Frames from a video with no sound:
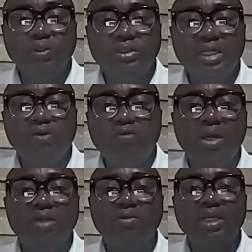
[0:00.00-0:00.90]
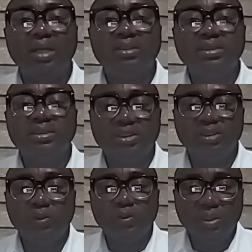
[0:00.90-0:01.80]
take one without,
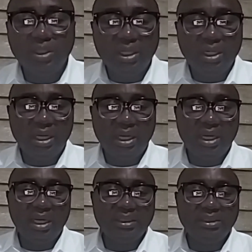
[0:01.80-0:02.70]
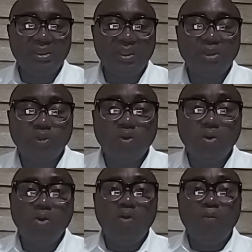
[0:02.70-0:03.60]
the other. So
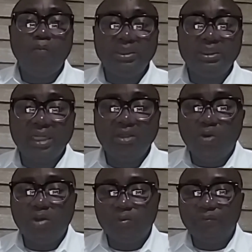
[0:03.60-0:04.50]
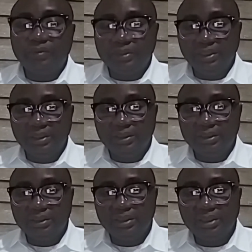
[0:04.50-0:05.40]
basically, what we've
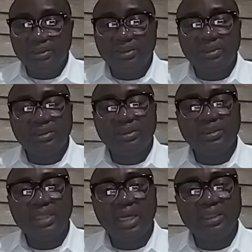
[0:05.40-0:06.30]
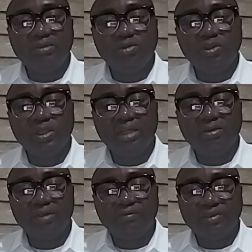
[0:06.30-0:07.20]
seen is that we know
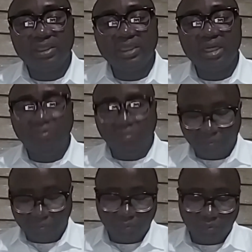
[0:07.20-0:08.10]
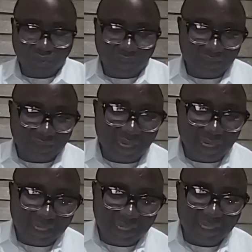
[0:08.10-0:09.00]
that they've sent out people to
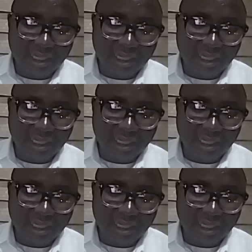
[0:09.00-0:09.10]
attack